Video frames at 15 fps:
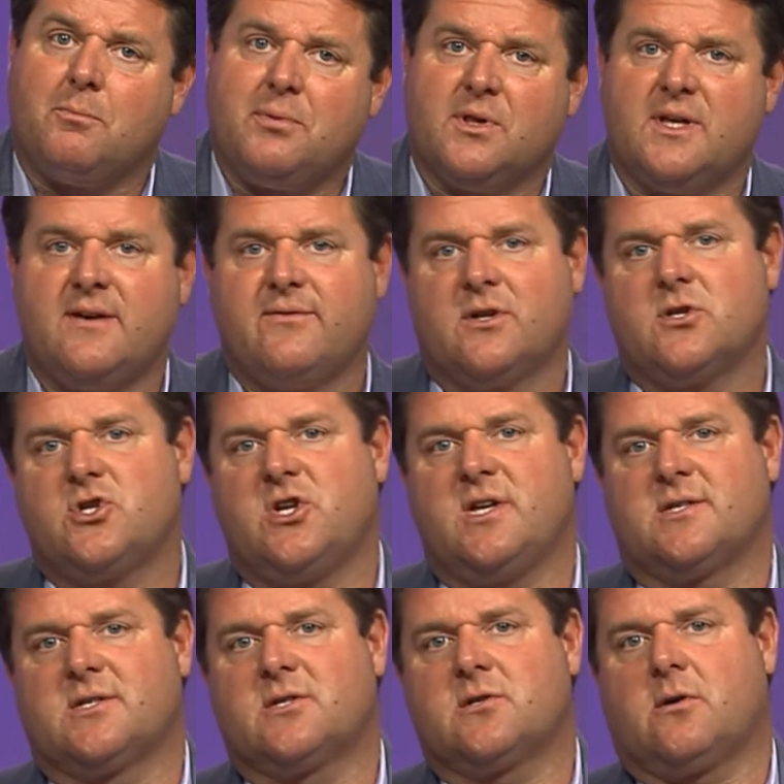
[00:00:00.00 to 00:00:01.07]
believe in
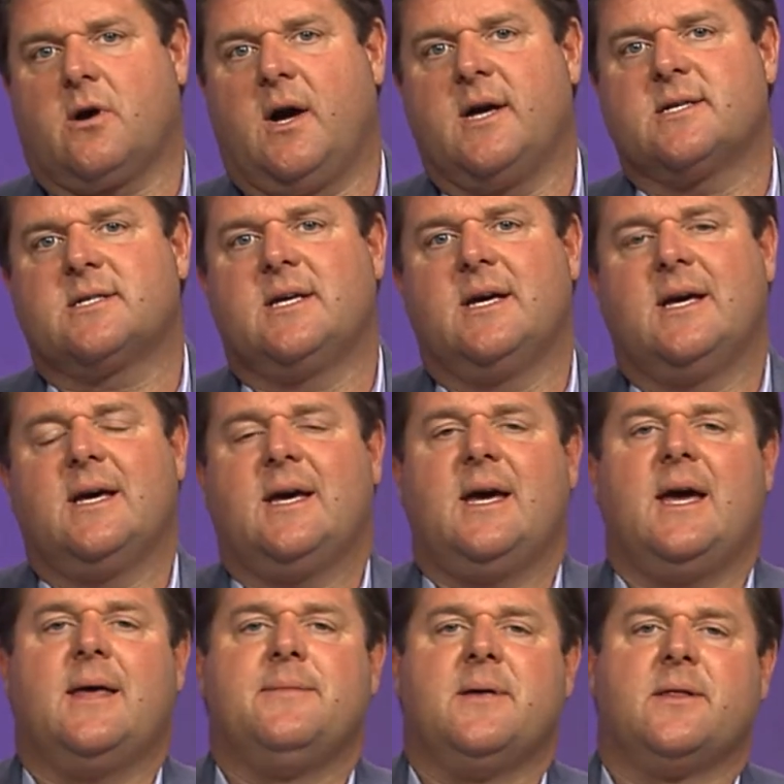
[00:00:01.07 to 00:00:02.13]
Jesus Christ.
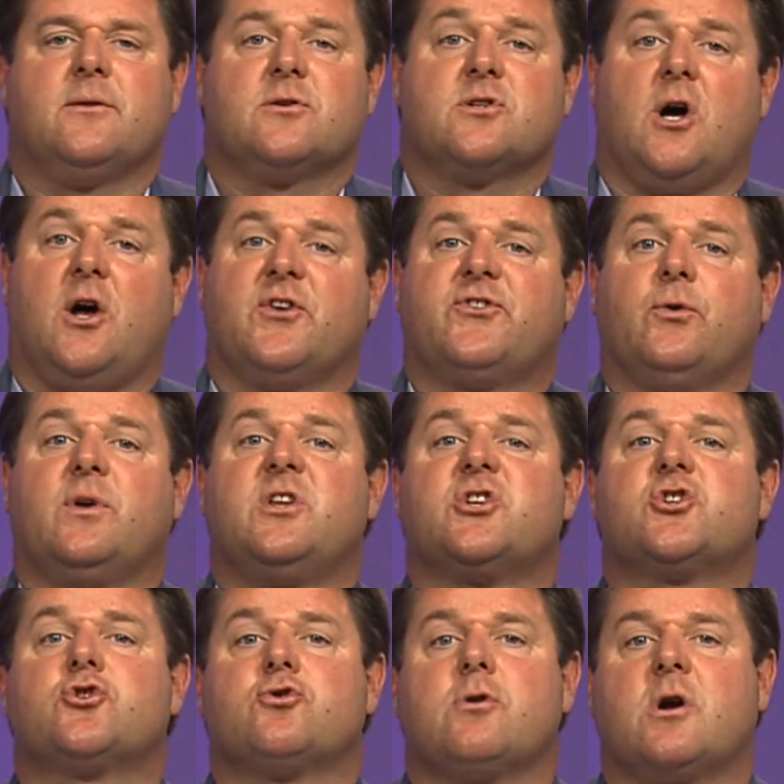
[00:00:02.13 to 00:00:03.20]
And then there's also a
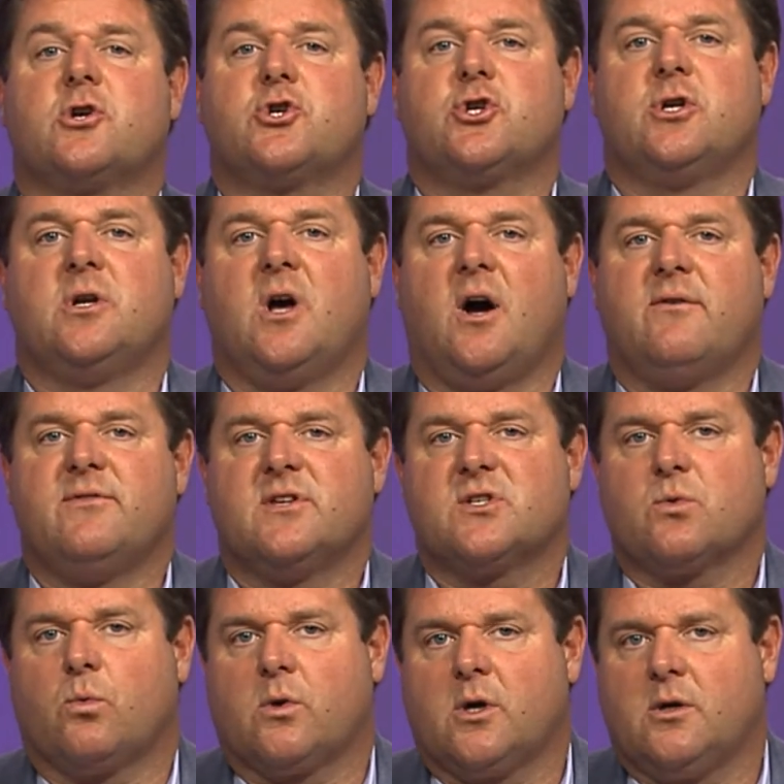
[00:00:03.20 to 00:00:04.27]
destruction of this
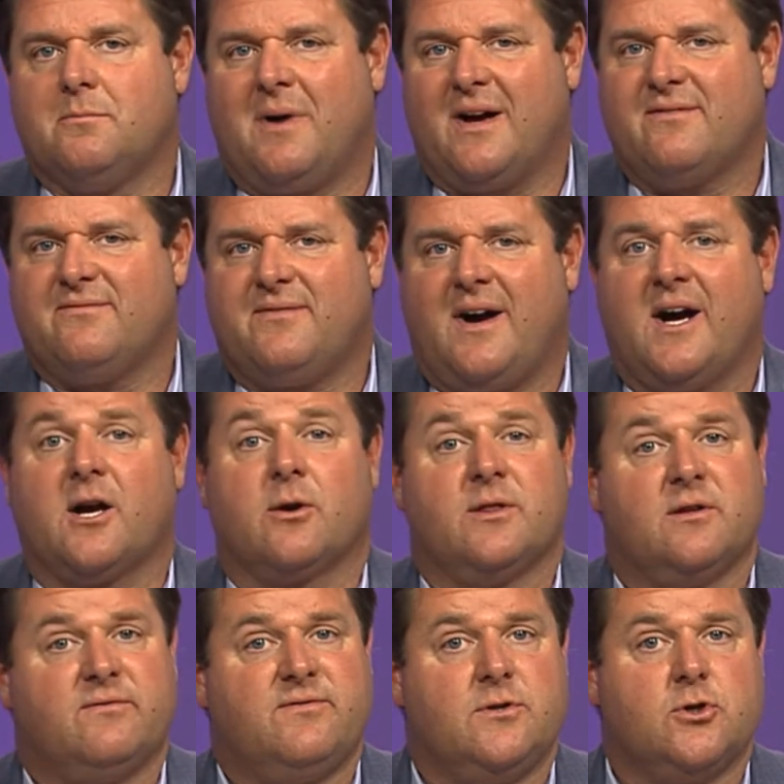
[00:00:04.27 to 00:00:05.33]
world by fire in the
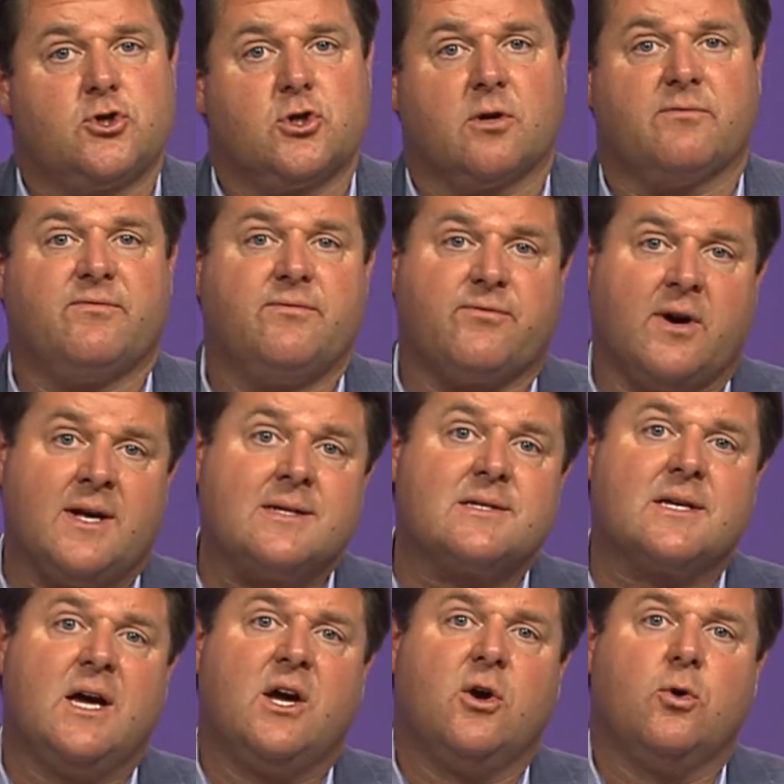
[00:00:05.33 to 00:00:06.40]
future. Friends,
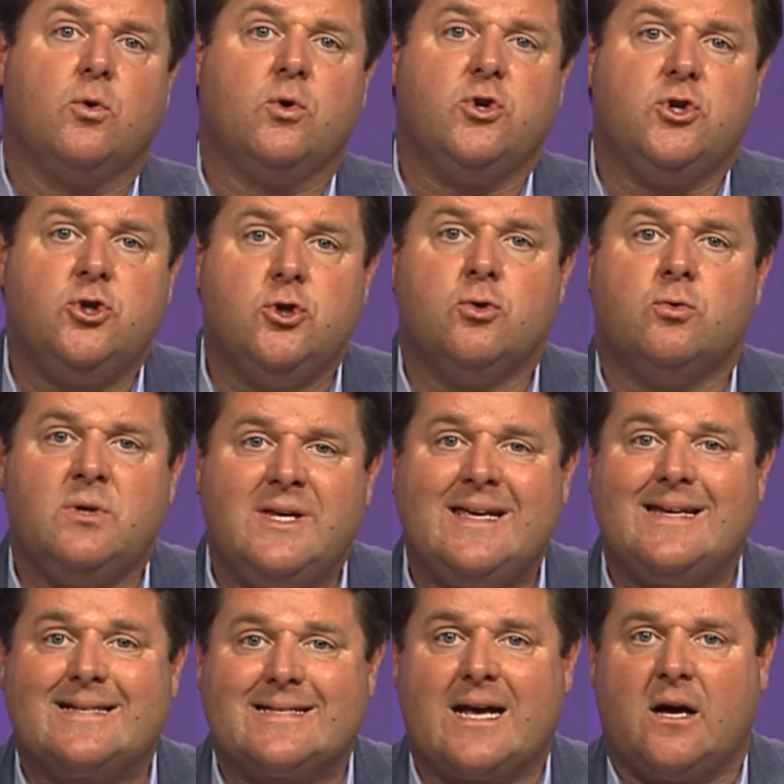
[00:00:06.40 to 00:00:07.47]
you
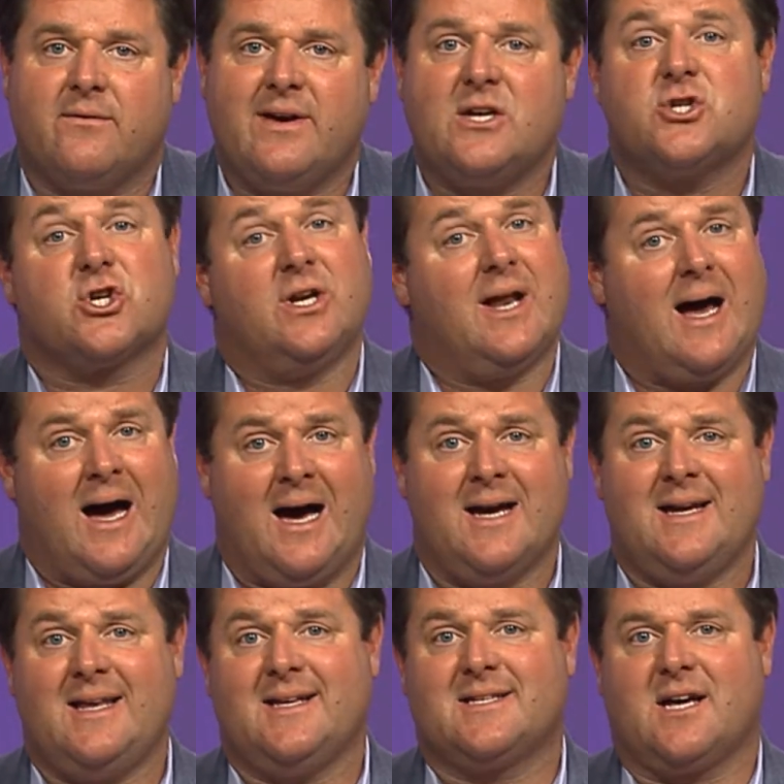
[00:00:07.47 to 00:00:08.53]
need salvation. I
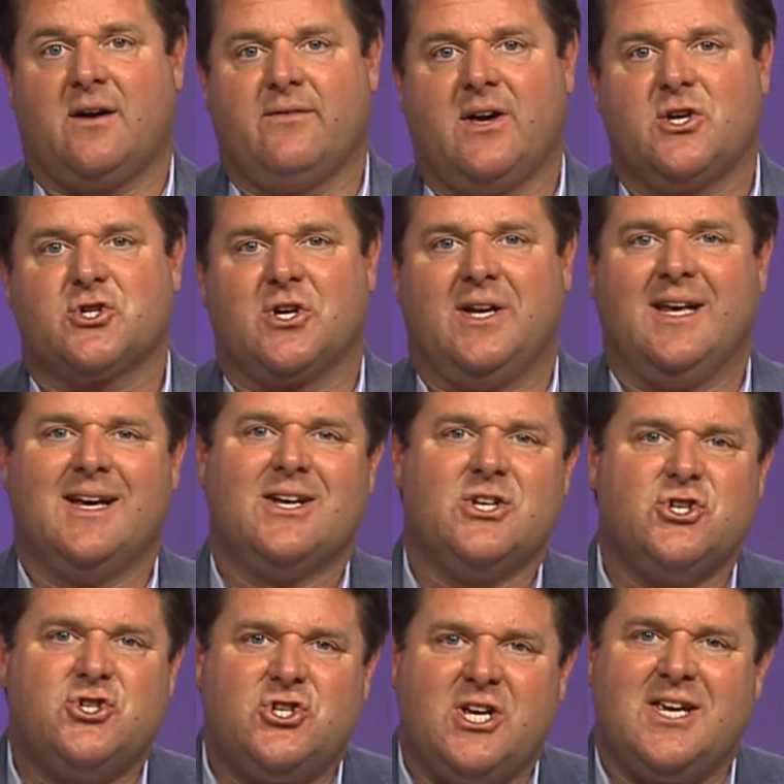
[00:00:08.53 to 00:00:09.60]
need salvation.
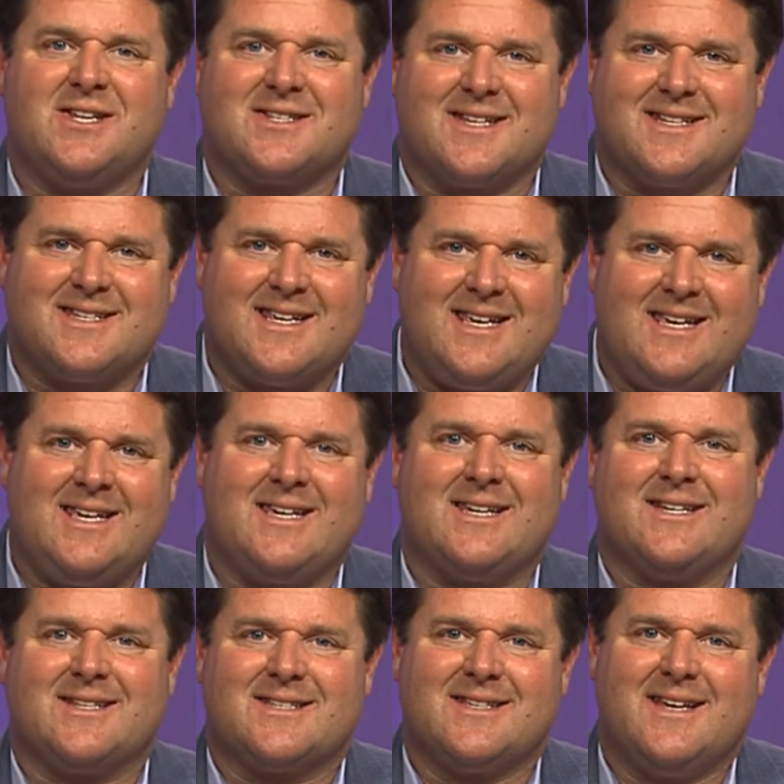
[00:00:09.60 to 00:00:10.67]
Jesus
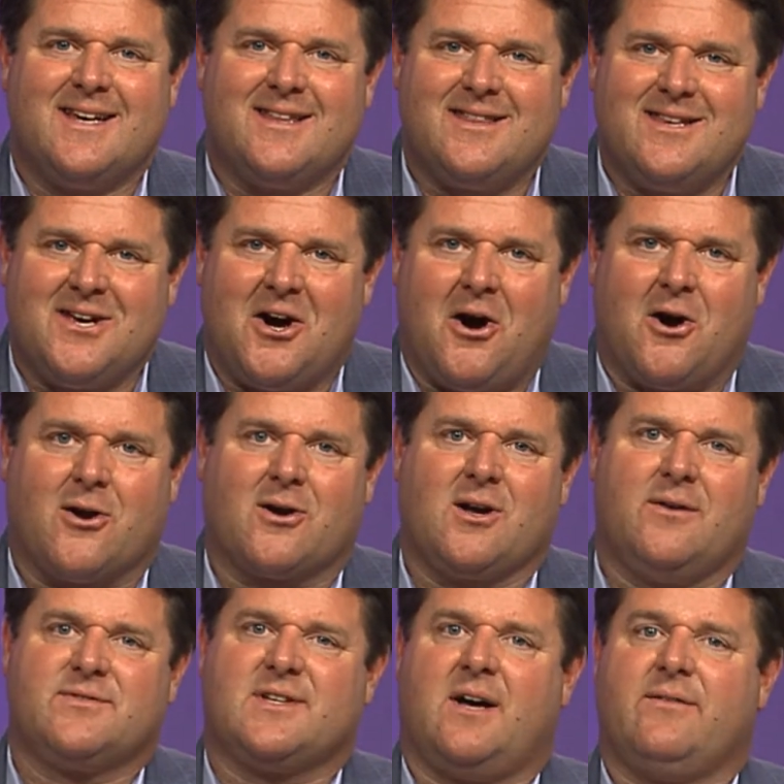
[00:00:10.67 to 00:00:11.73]
is the ark
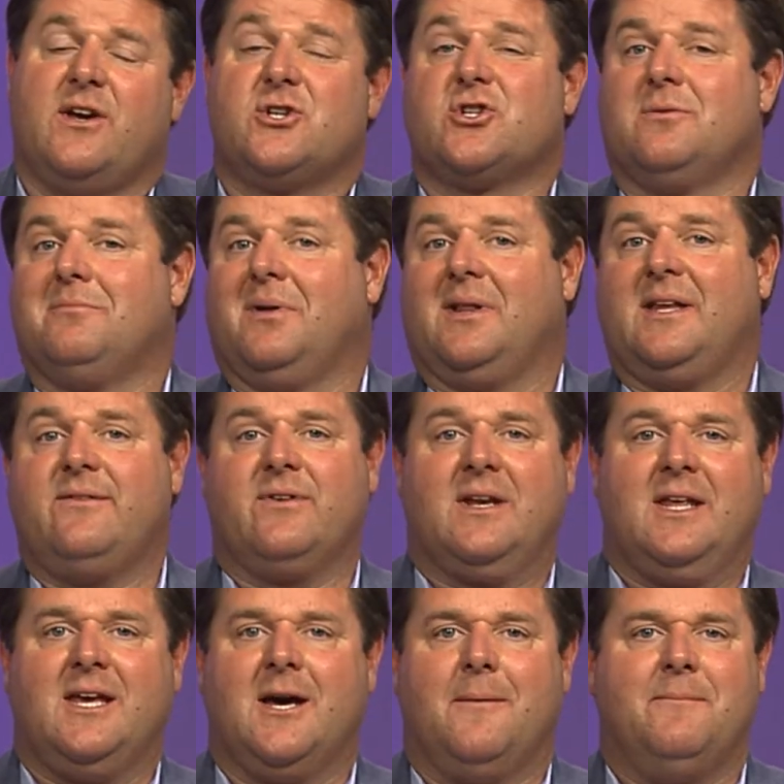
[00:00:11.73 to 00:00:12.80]
of salvation. Believe in
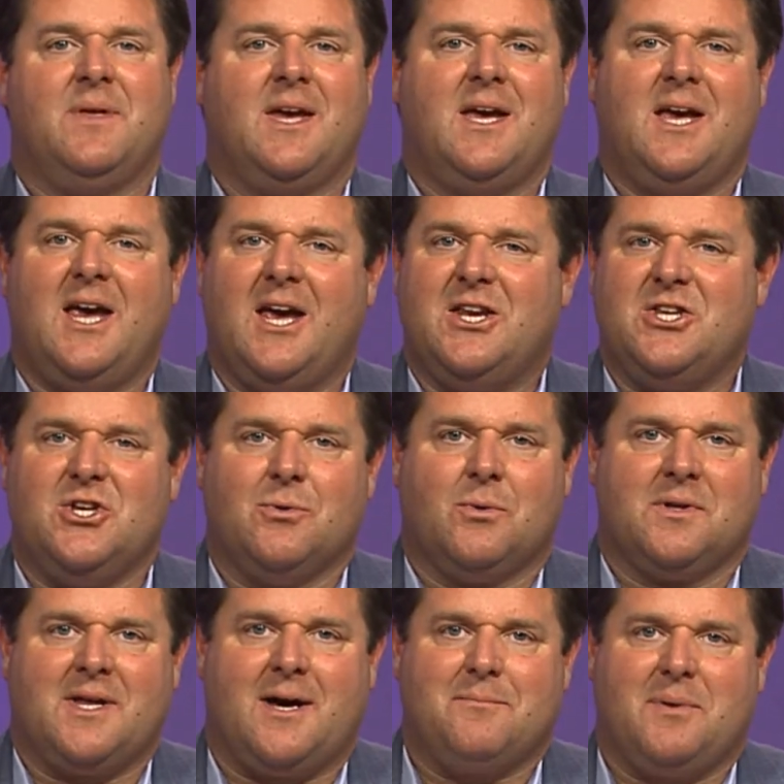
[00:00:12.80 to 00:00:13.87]
him, and you will
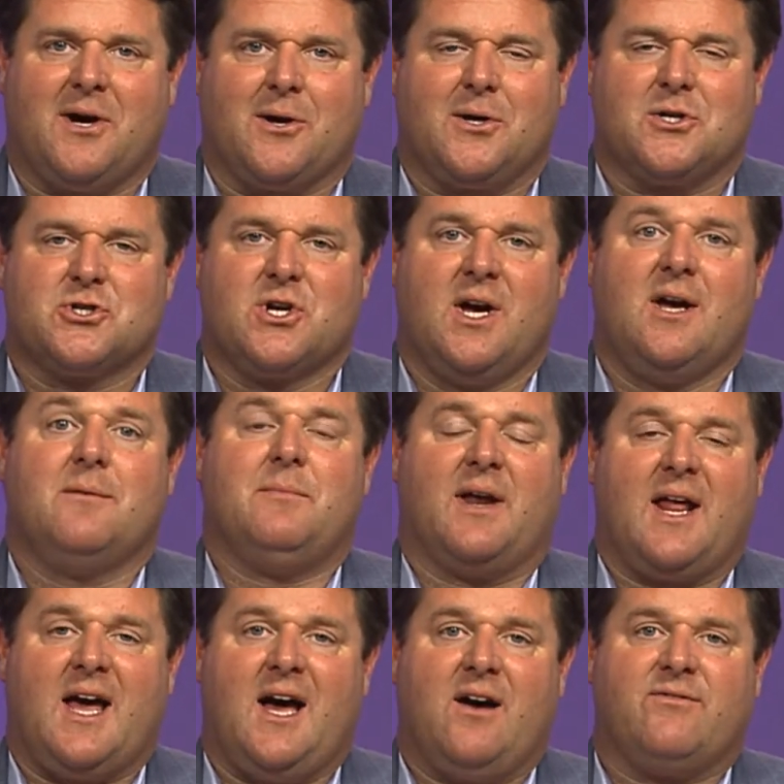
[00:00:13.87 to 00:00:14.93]
not perish, but
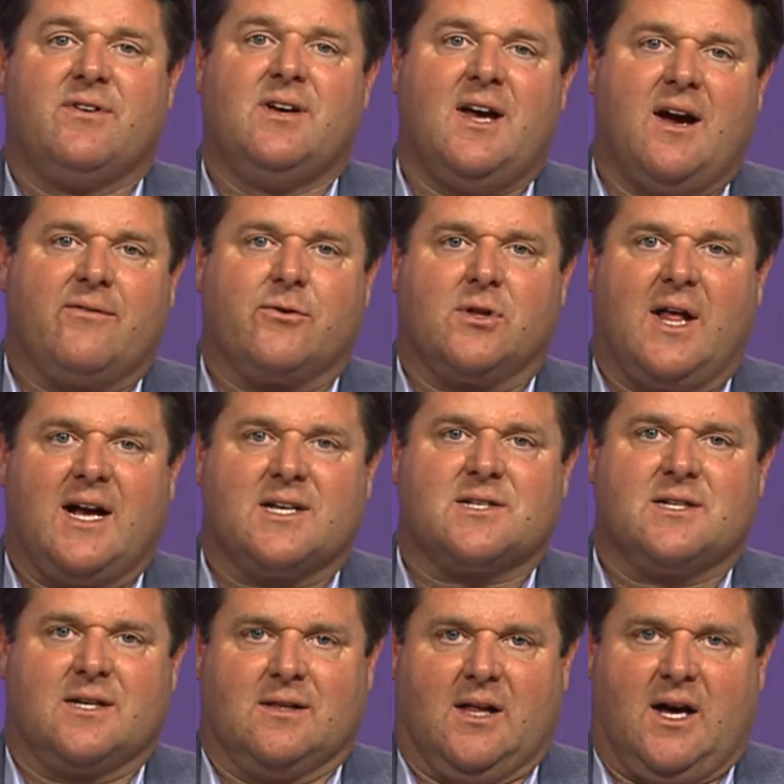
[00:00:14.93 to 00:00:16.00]
have
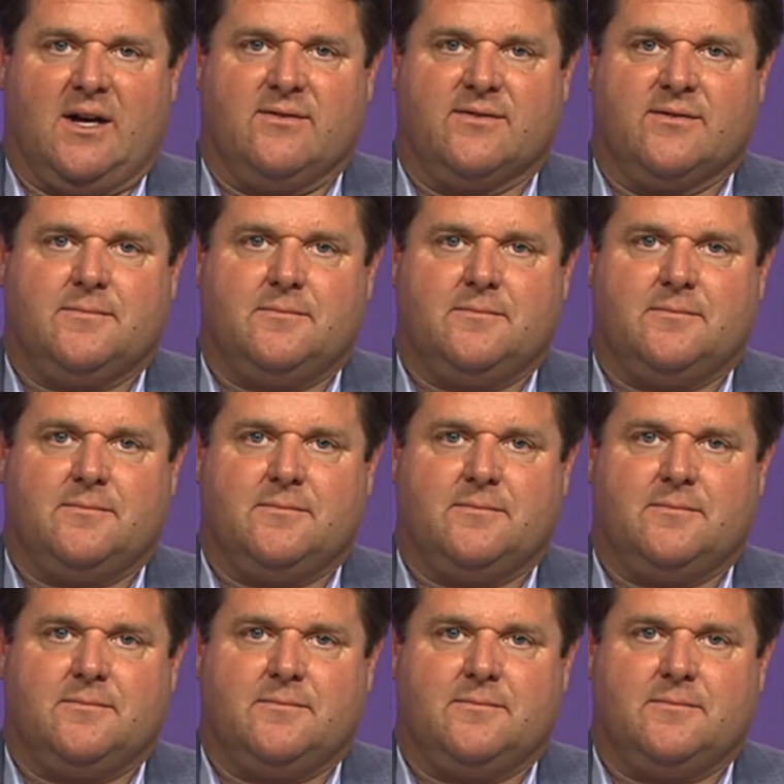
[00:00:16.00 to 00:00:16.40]
everlasting life.